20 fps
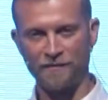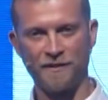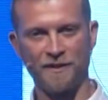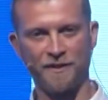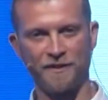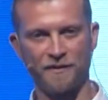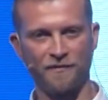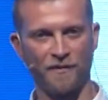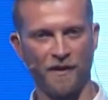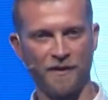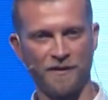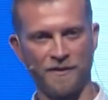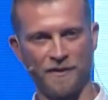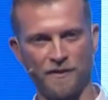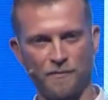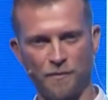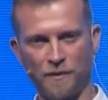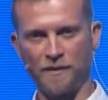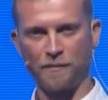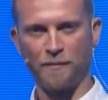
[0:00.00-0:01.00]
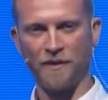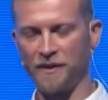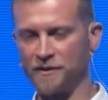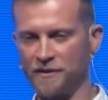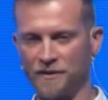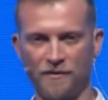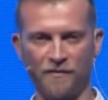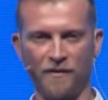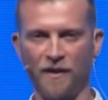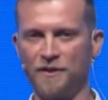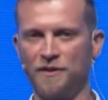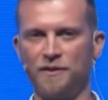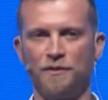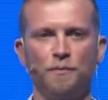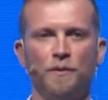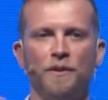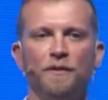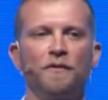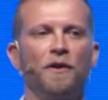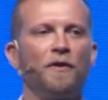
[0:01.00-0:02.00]
these devices, one of the millions of
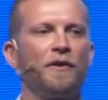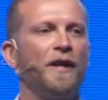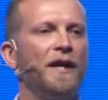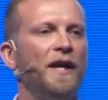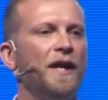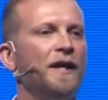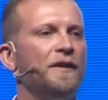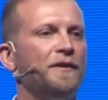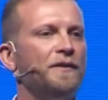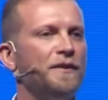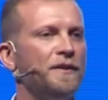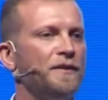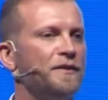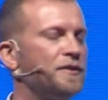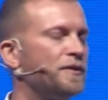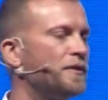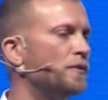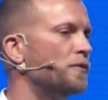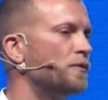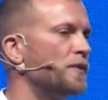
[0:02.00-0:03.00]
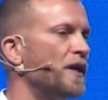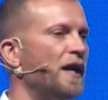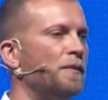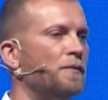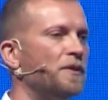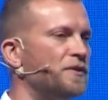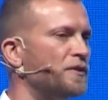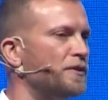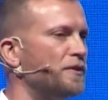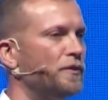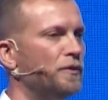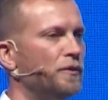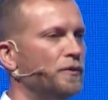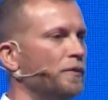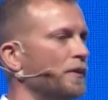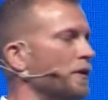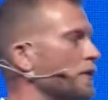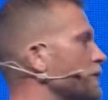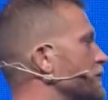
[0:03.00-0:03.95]
devices, would have gone ahead and installed Amazon, Uber, or